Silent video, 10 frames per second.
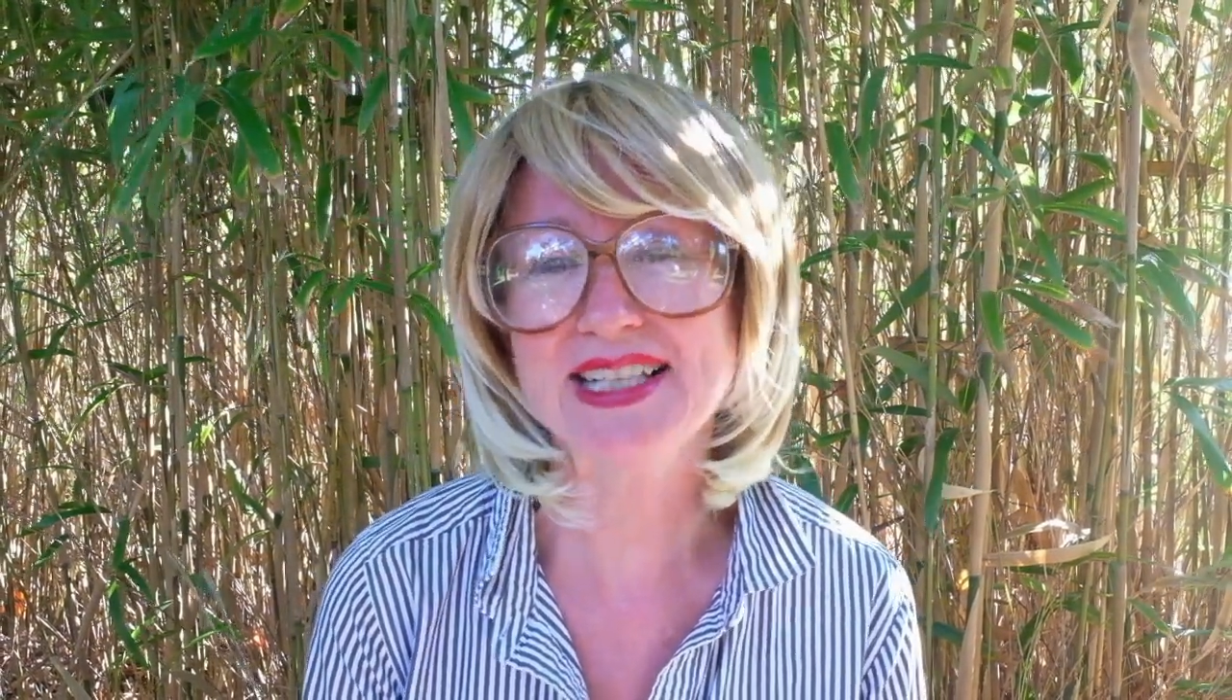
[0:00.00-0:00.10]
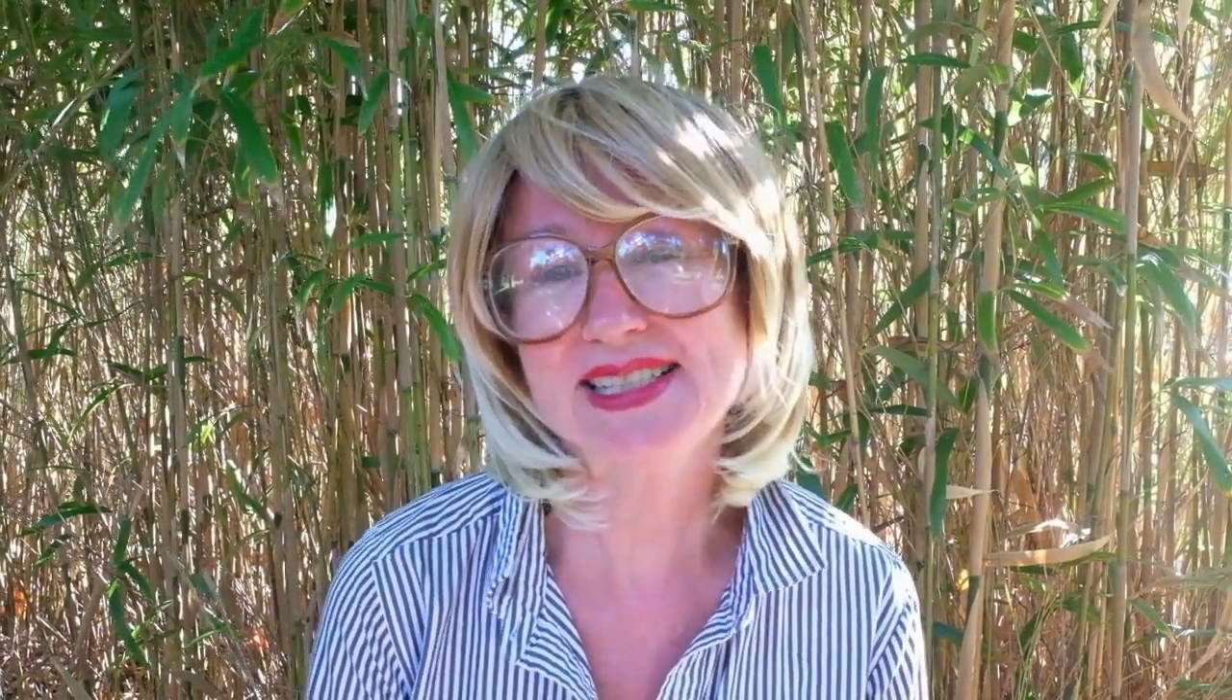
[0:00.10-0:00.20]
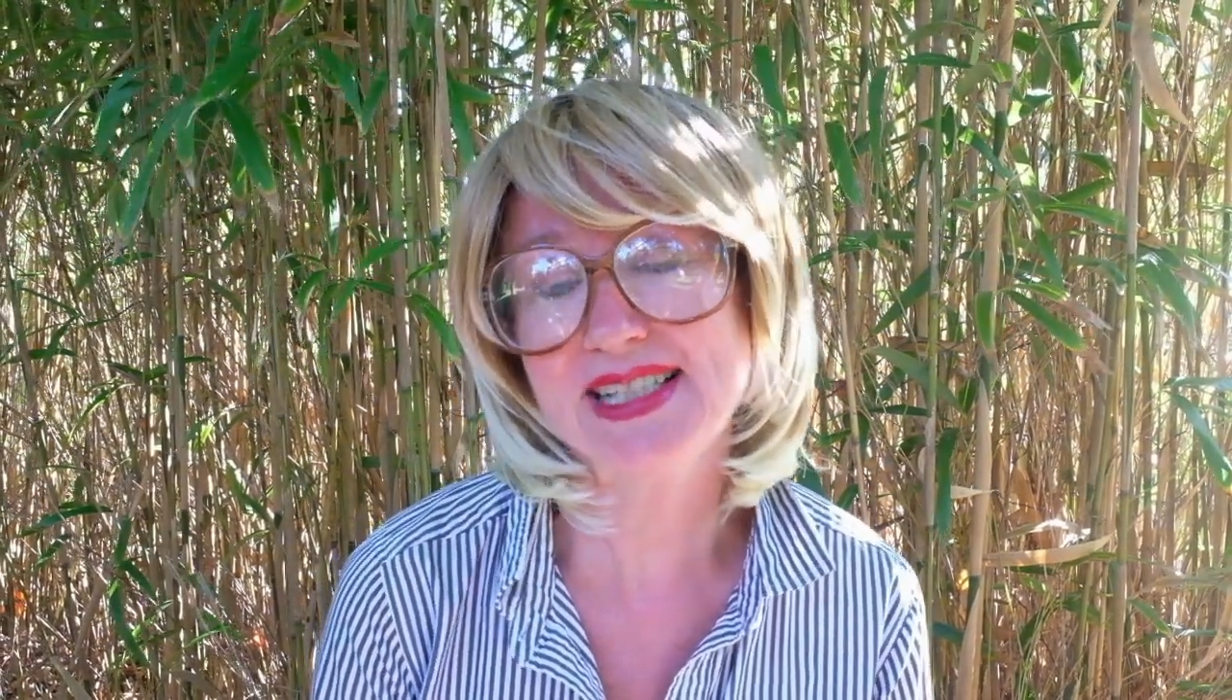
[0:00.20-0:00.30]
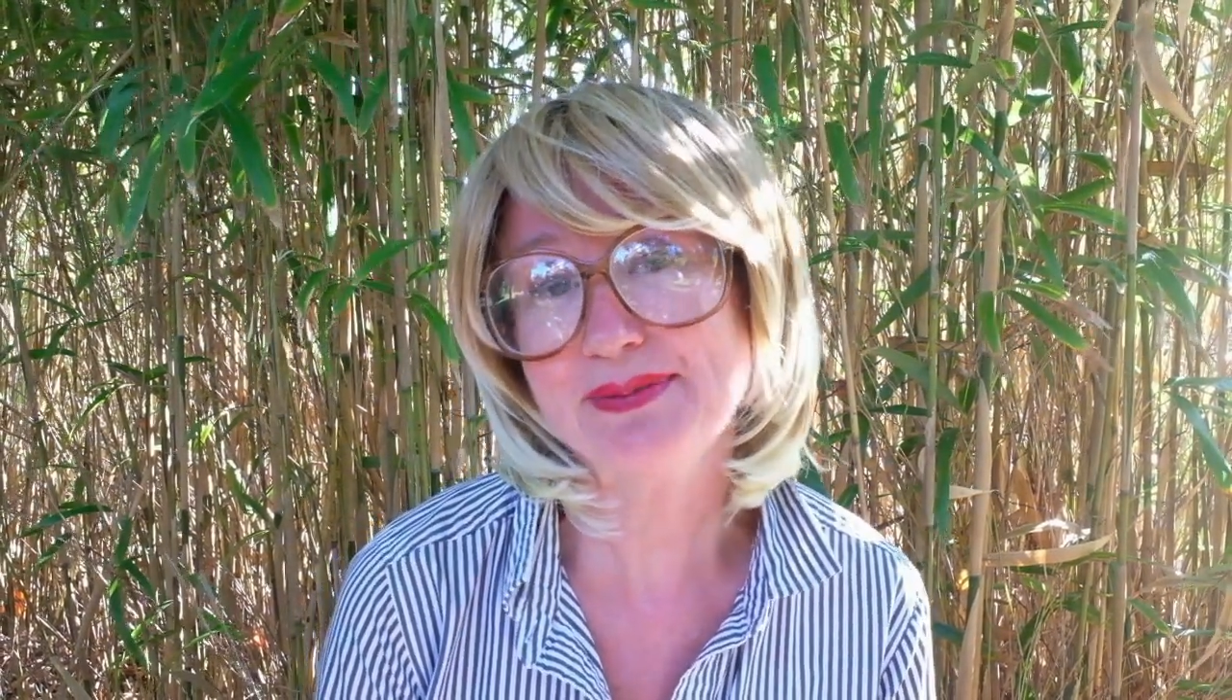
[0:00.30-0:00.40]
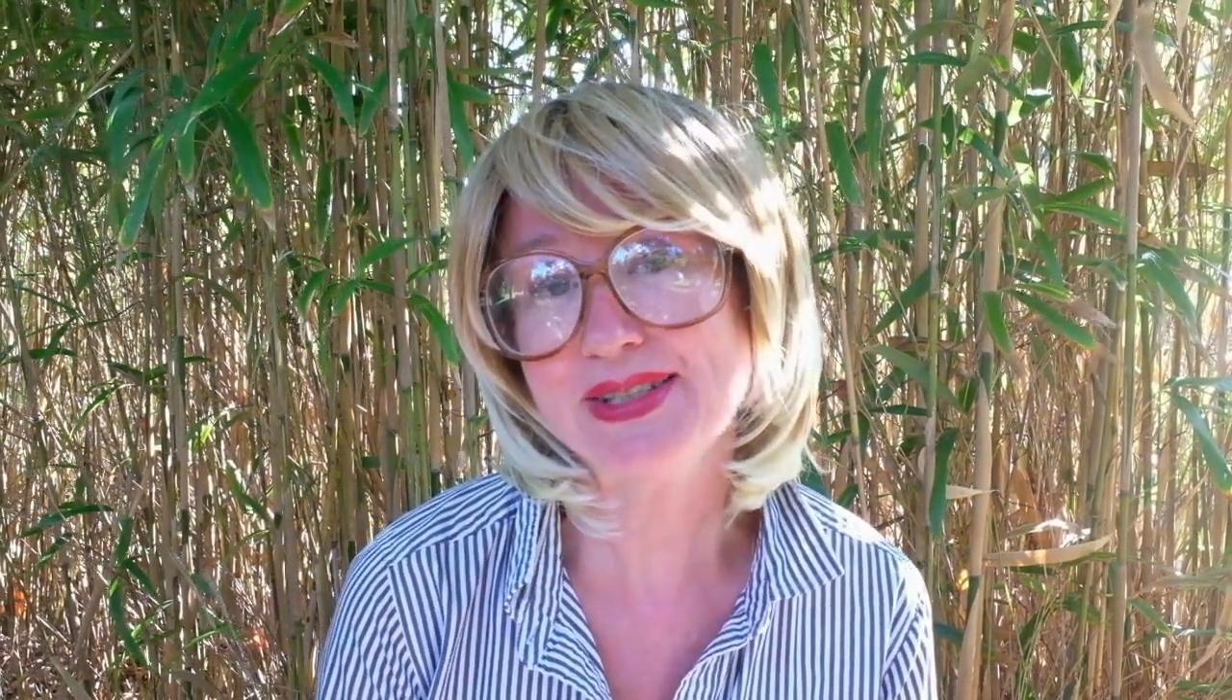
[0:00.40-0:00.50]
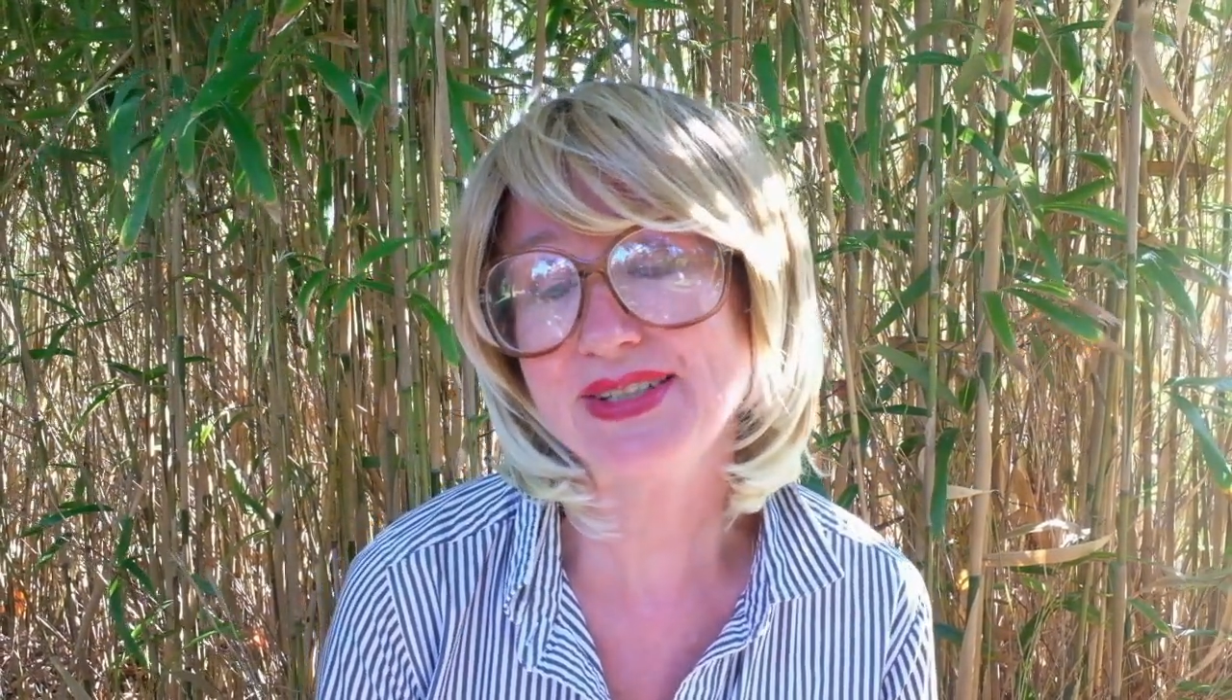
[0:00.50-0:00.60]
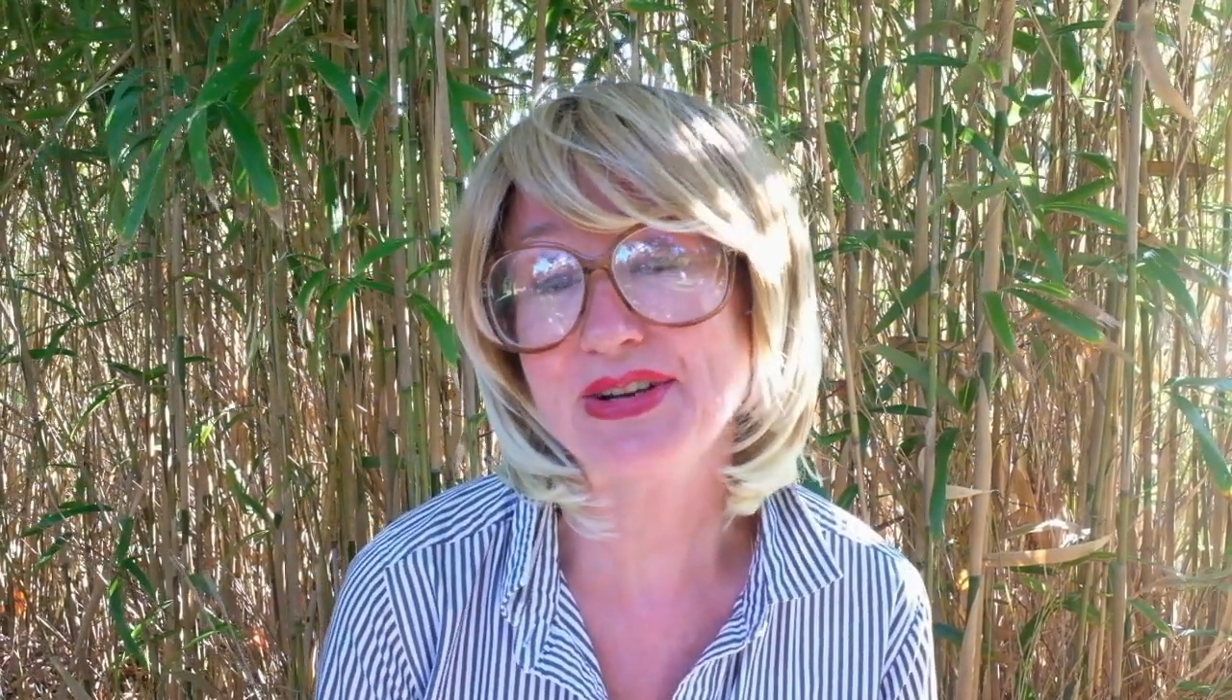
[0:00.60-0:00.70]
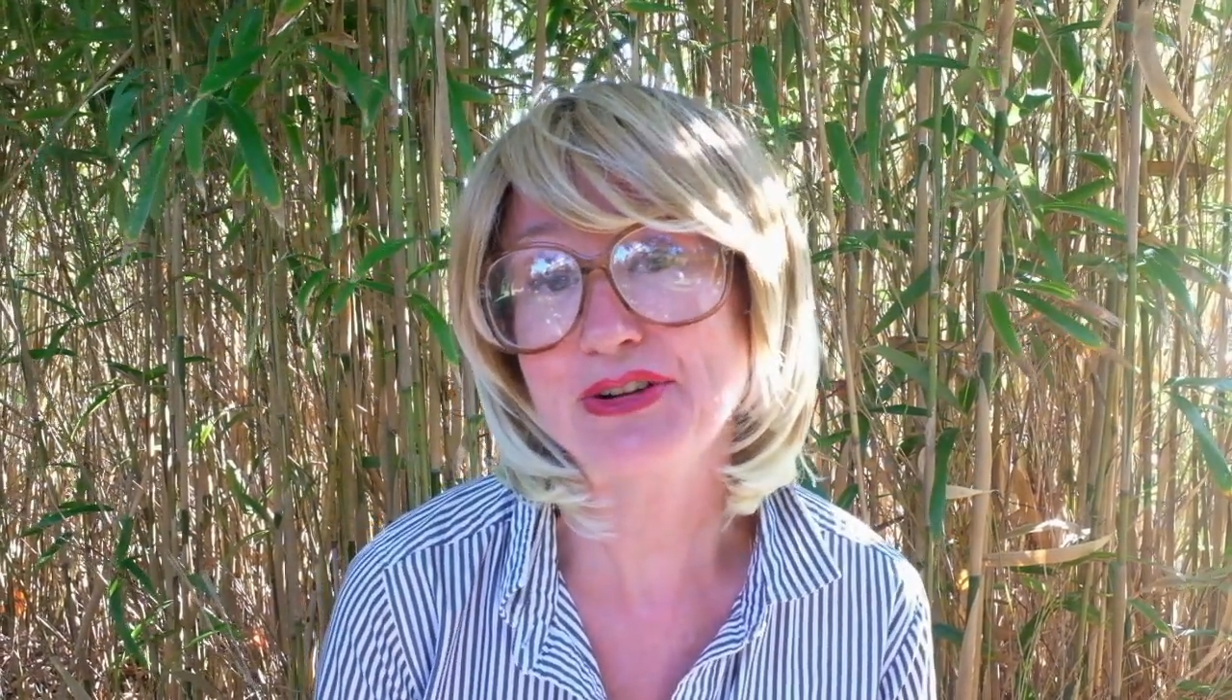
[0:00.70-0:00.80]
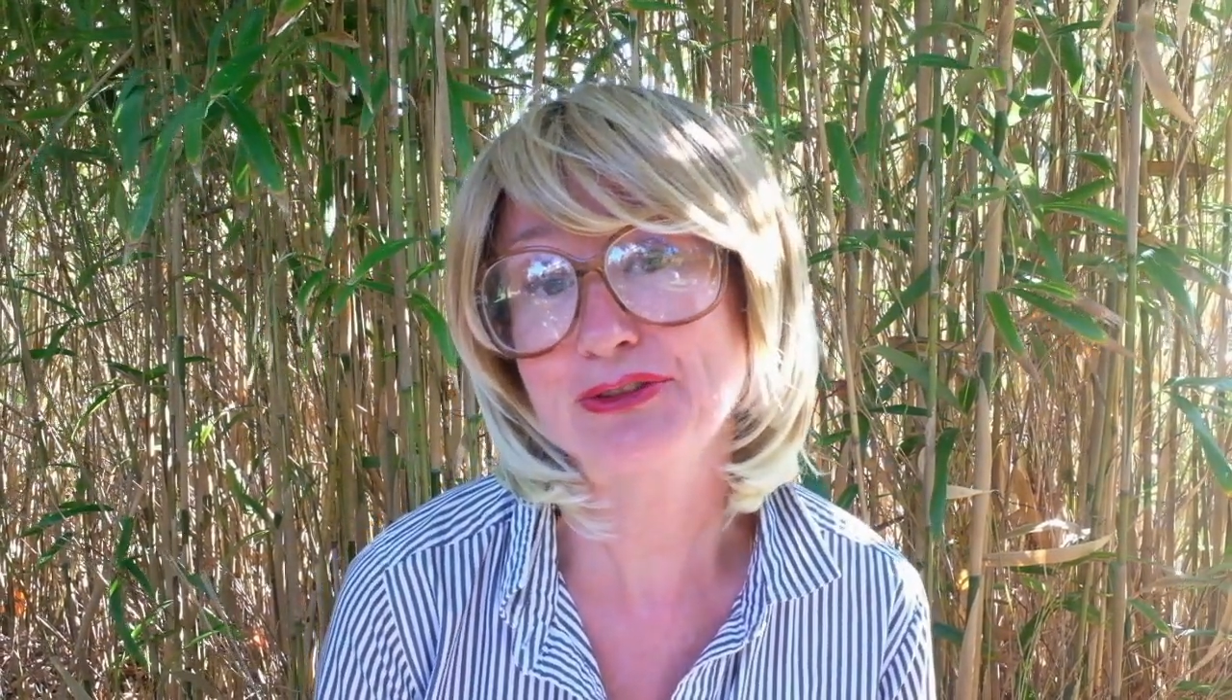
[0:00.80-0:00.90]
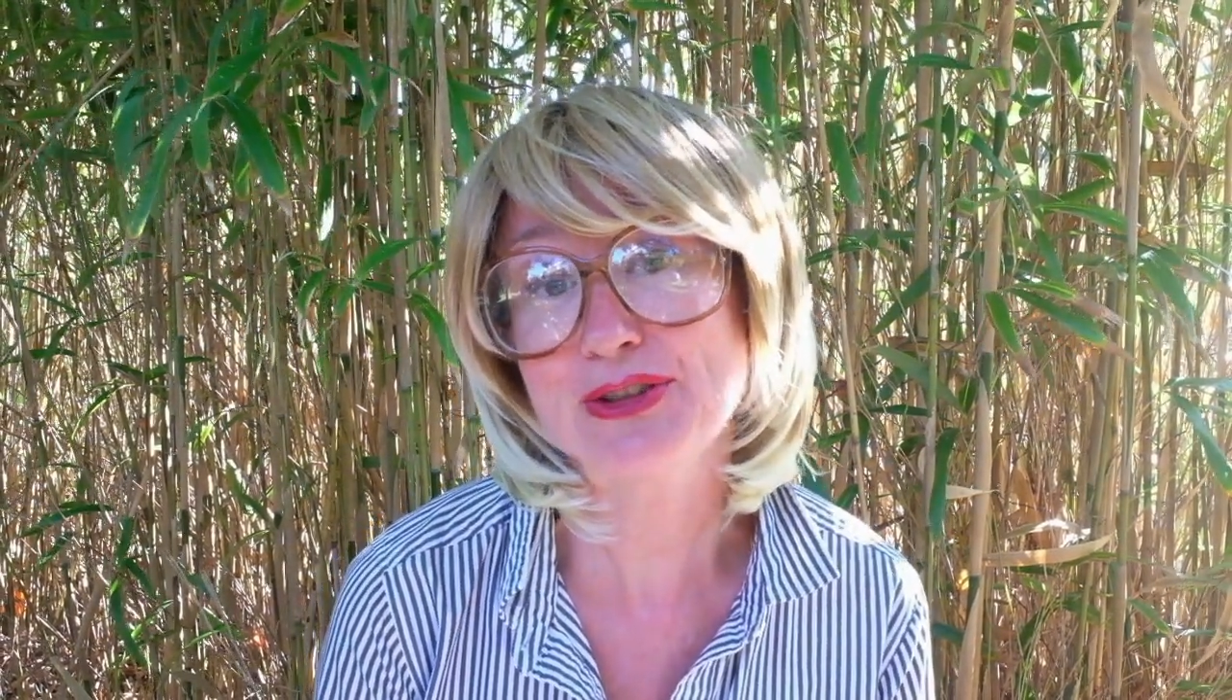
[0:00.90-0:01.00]
seem to
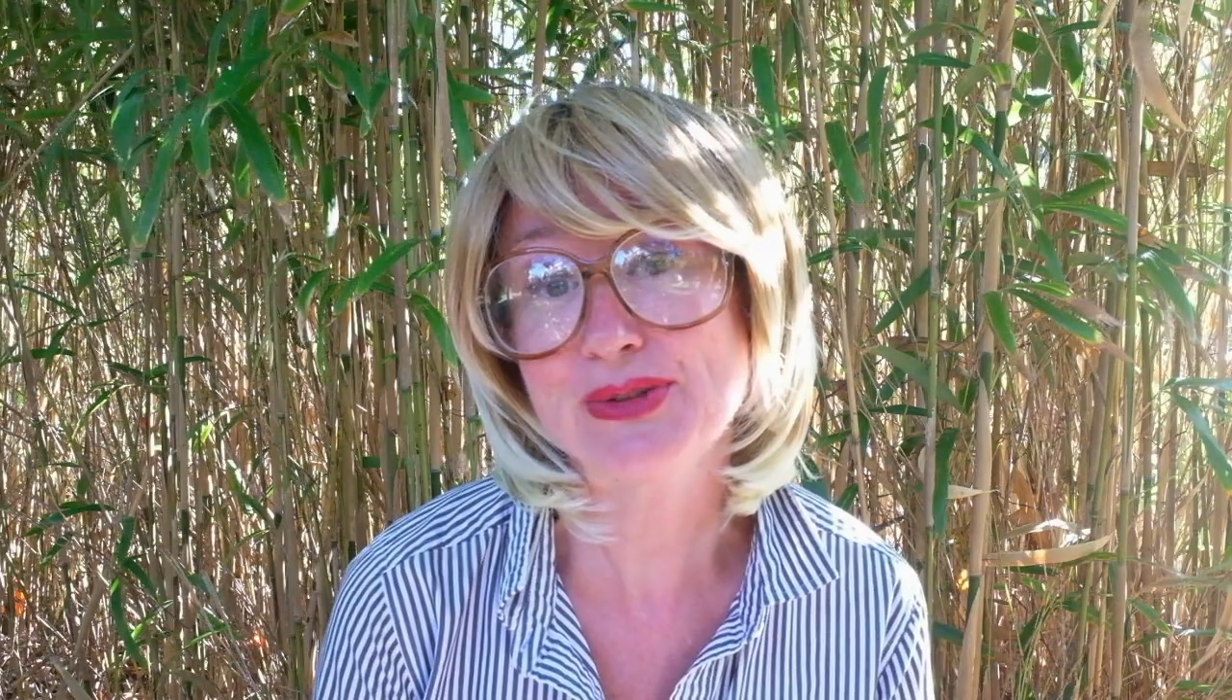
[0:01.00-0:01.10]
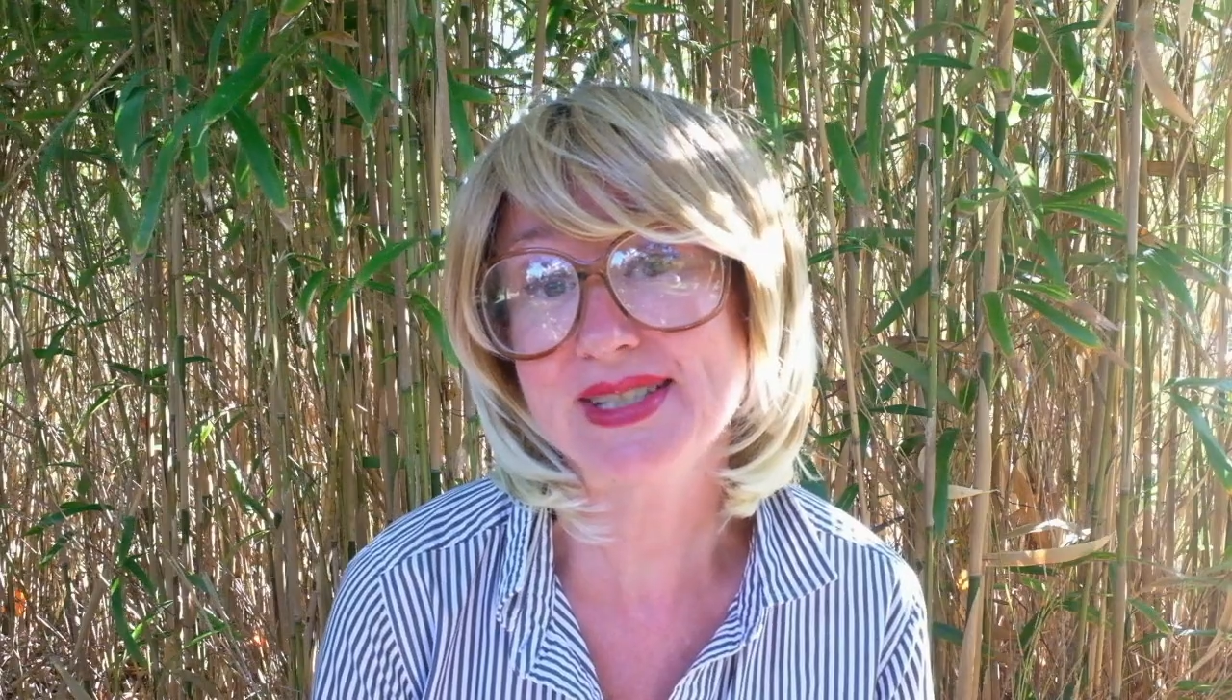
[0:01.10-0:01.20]
know a few